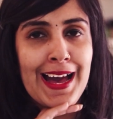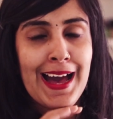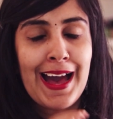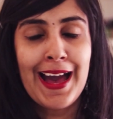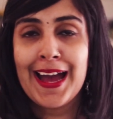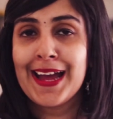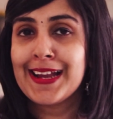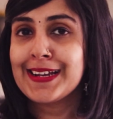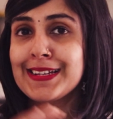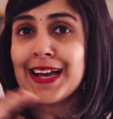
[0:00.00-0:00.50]

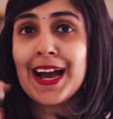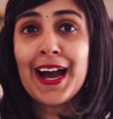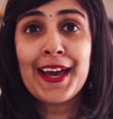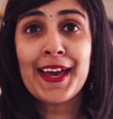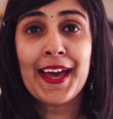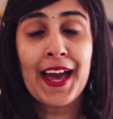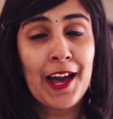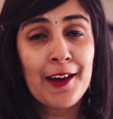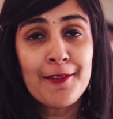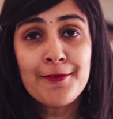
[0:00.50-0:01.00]
and I
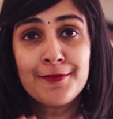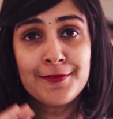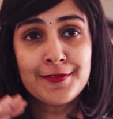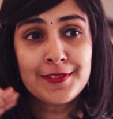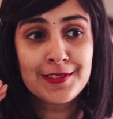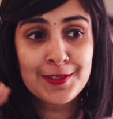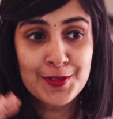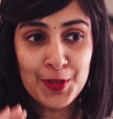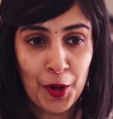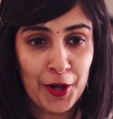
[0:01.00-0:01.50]
have
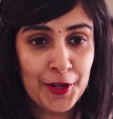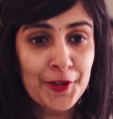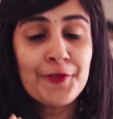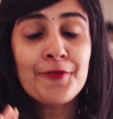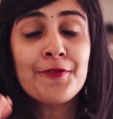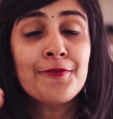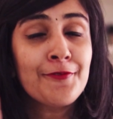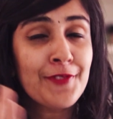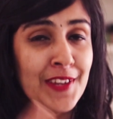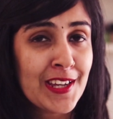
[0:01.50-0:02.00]
sort of
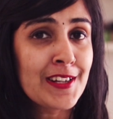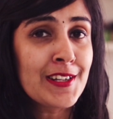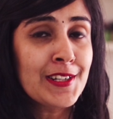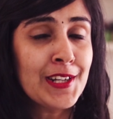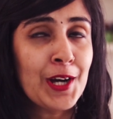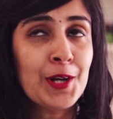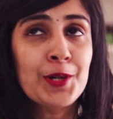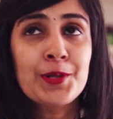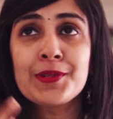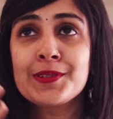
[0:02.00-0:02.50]
figured
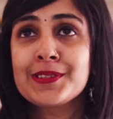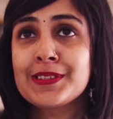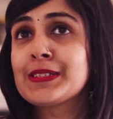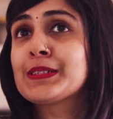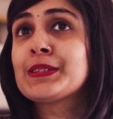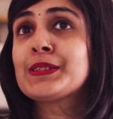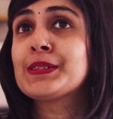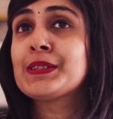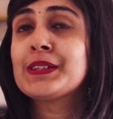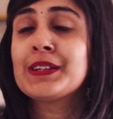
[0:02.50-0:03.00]
out
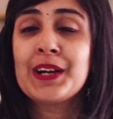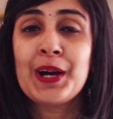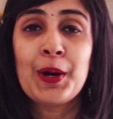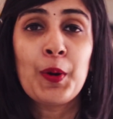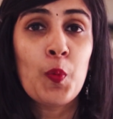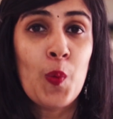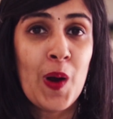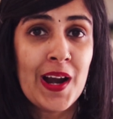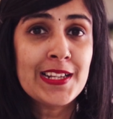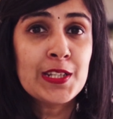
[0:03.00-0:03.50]
the
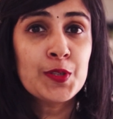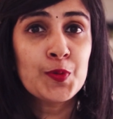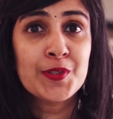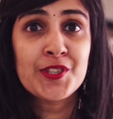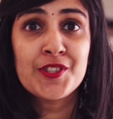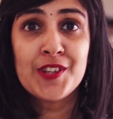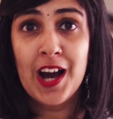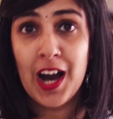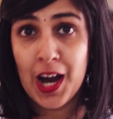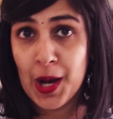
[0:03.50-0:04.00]
ones
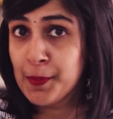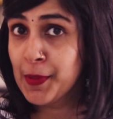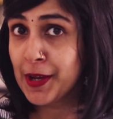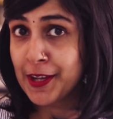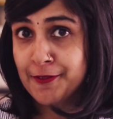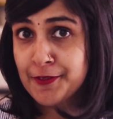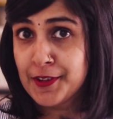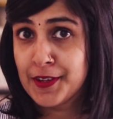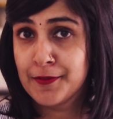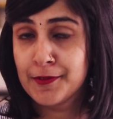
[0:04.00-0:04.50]
which are
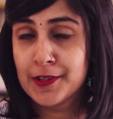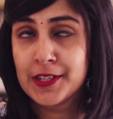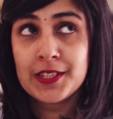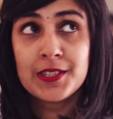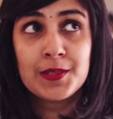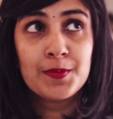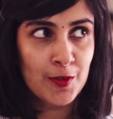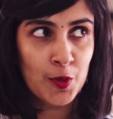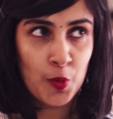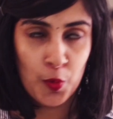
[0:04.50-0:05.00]
my
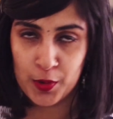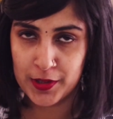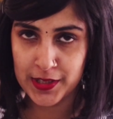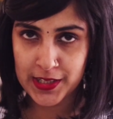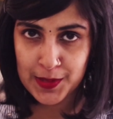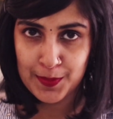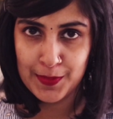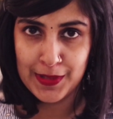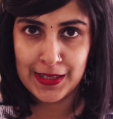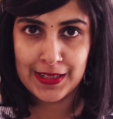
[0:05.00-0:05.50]
favorite:
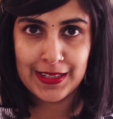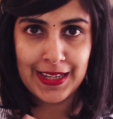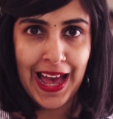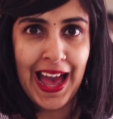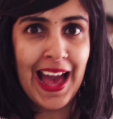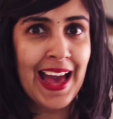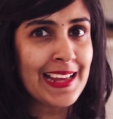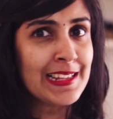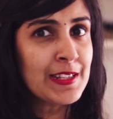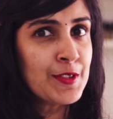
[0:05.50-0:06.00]
coconut milk
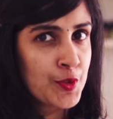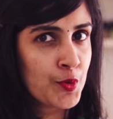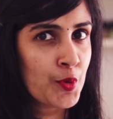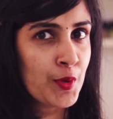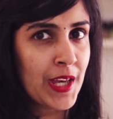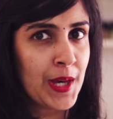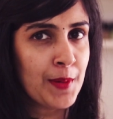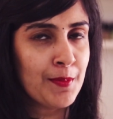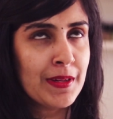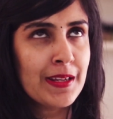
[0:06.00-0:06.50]
and
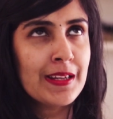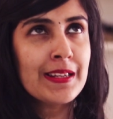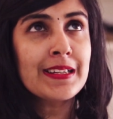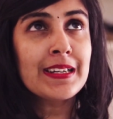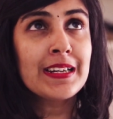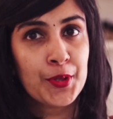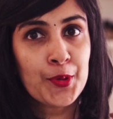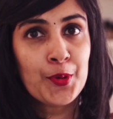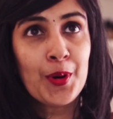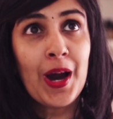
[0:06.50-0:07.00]
soya milk.
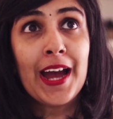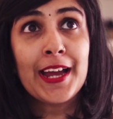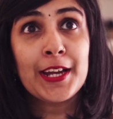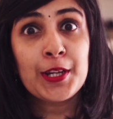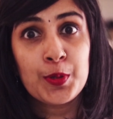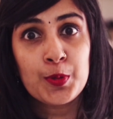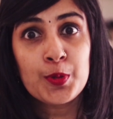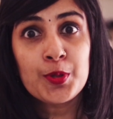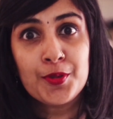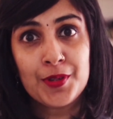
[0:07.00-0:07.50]
Though I
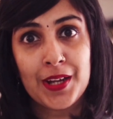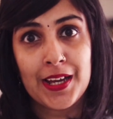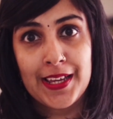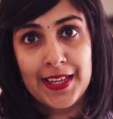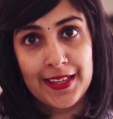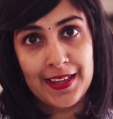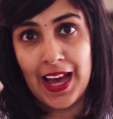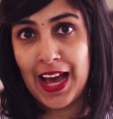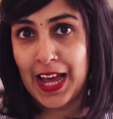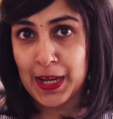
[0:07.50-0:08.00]
do
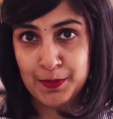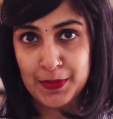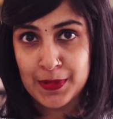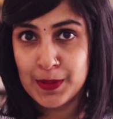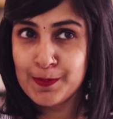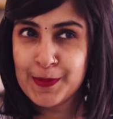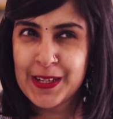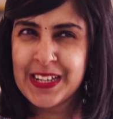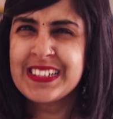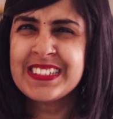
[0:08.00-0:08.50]
try
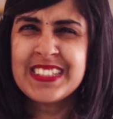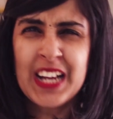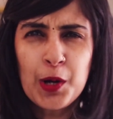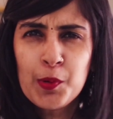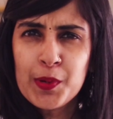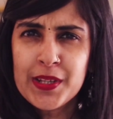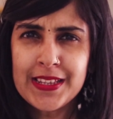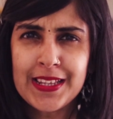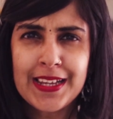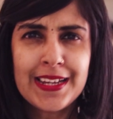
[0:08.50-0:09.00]
almond milk
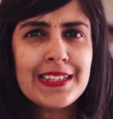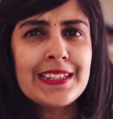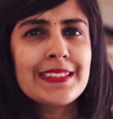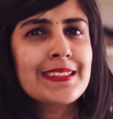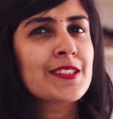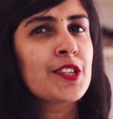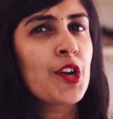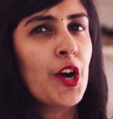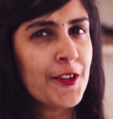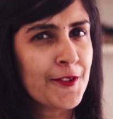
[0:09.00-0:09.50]
now and then,
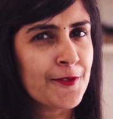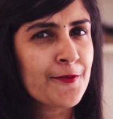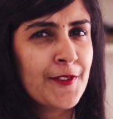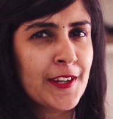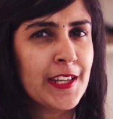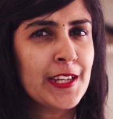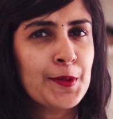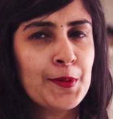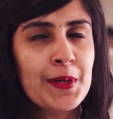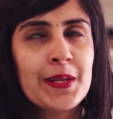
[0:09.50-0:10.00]
it's not
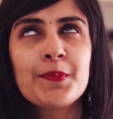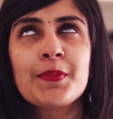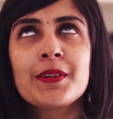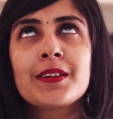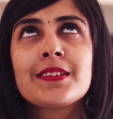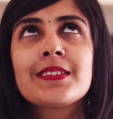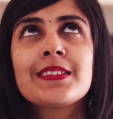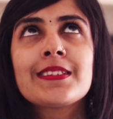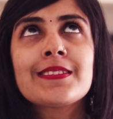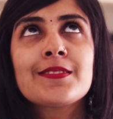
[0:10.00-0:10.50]
frequent
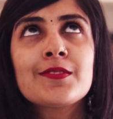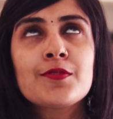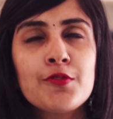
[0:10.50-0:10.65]
because it's